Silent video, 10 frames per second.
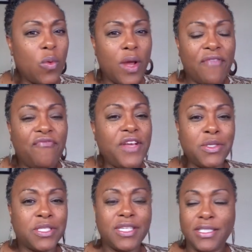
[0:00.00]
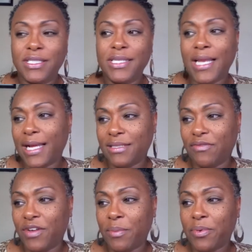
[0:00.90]
It feels good to see lots
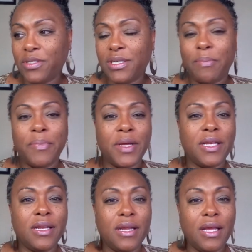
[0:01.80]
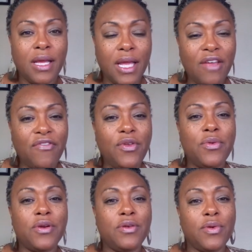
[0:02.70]
of numbers, but if
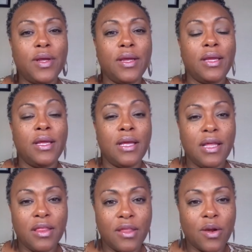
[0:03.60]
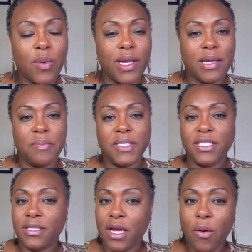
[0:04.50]
you are doing the Great
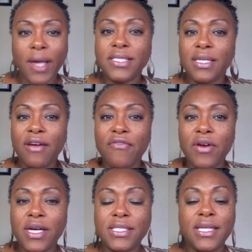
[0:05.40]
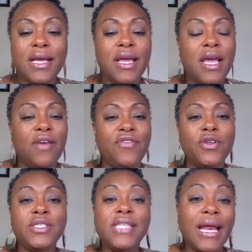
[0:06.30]
Commission that Christ left for us, if
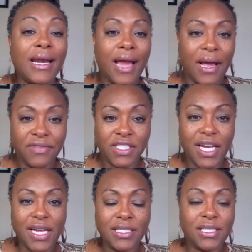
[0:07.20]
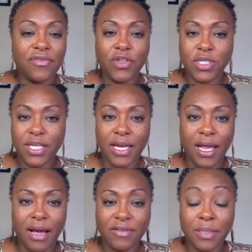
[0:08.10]
you're seeing lives change, if you're seeing
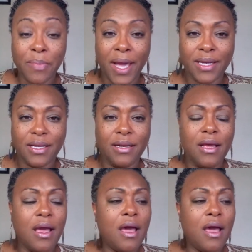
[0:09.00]
lives impacted,